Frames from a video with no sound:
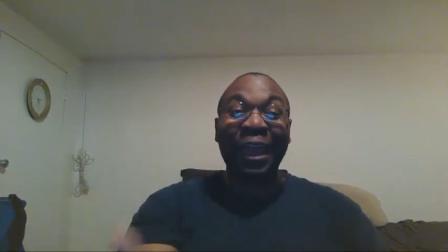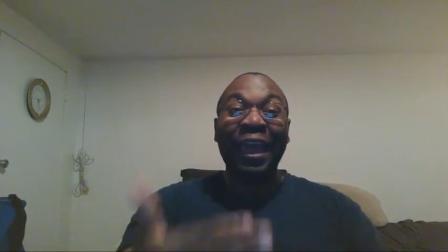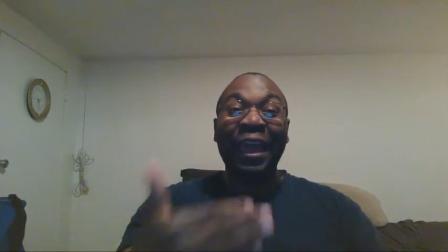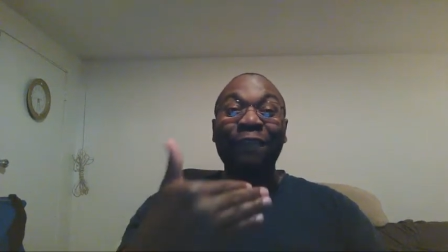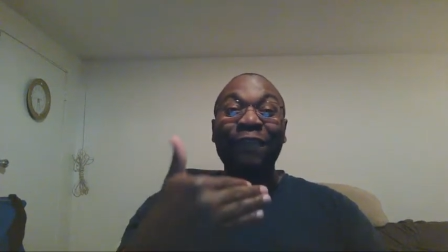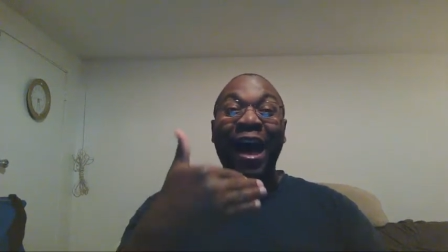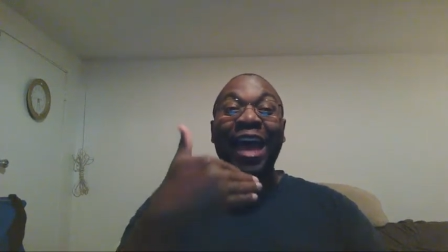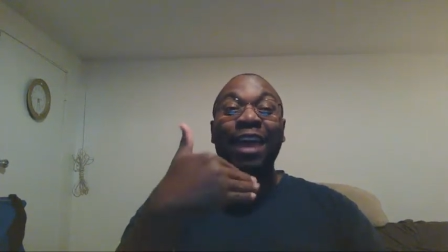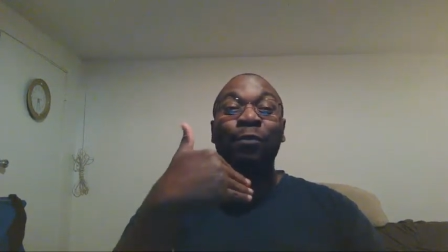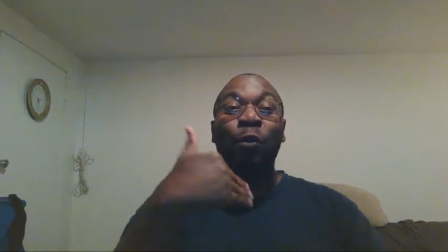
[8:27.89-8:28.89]
if I
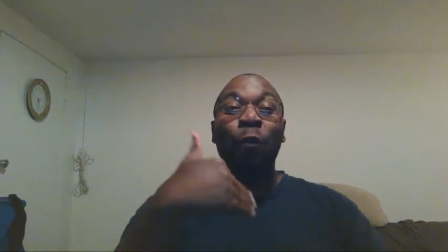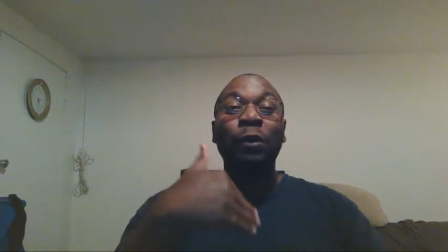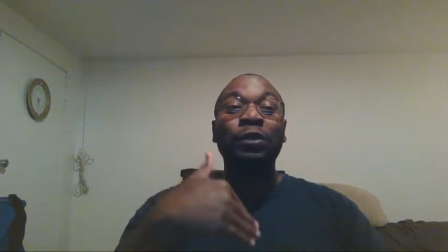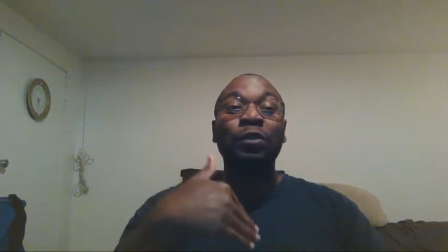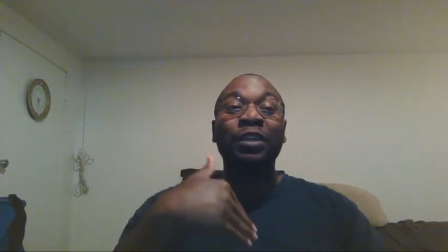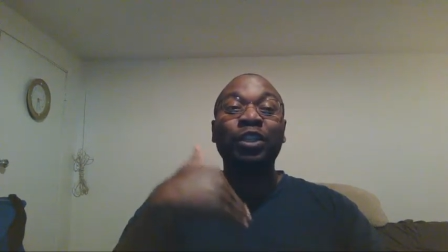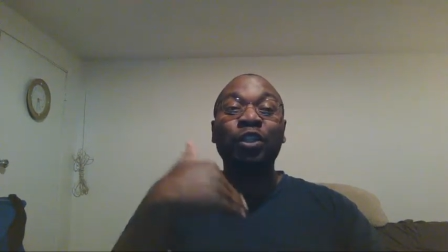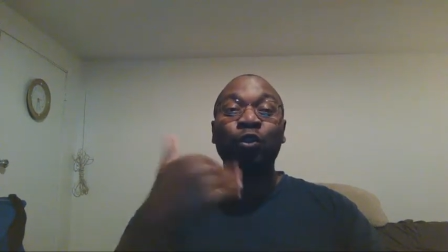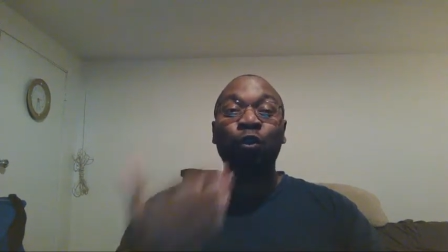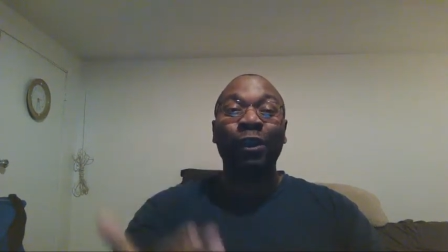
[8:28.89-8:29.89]
am going to
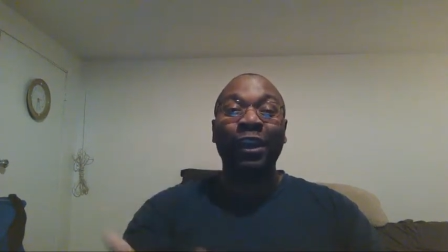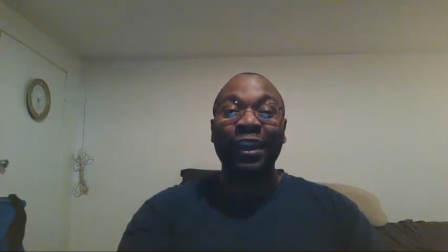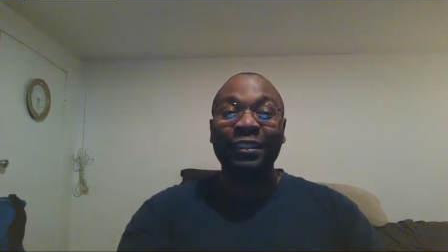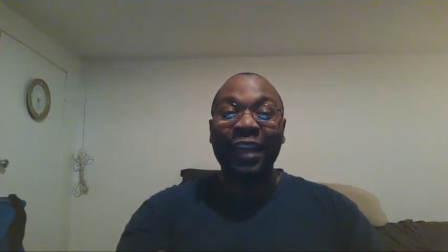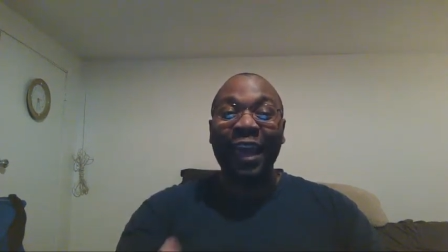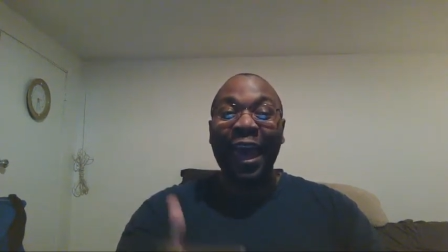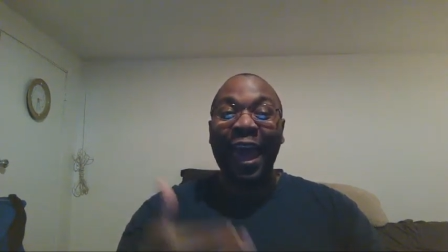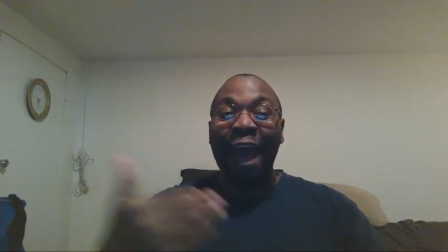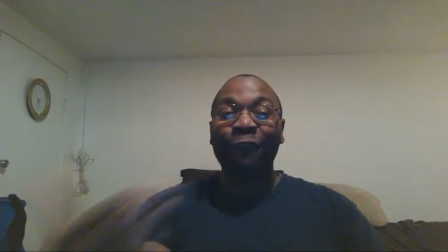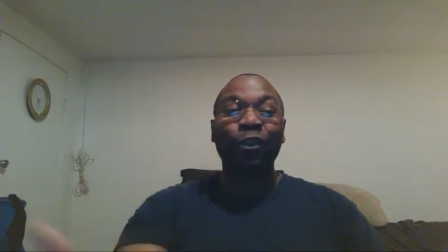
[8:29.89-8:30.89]
destroy it
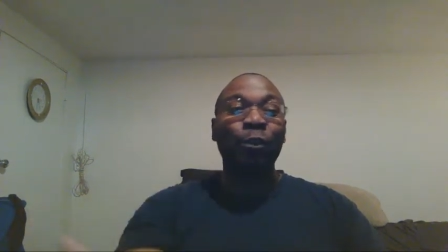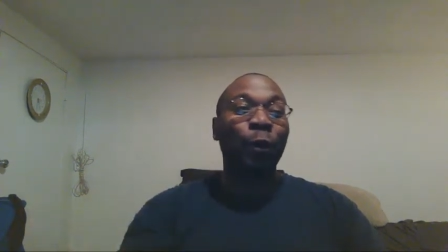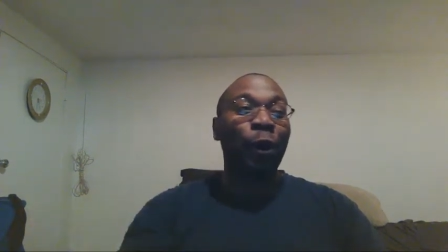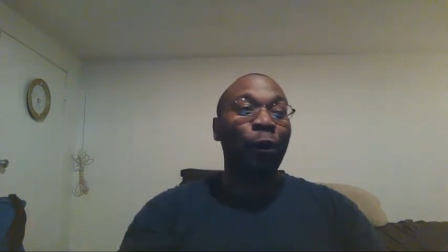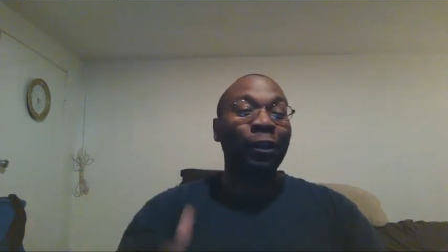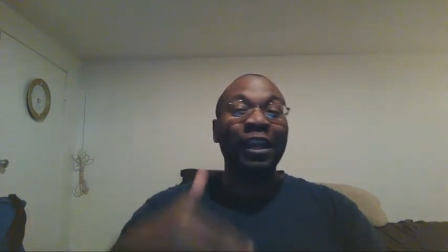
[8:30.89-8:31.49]
afterward.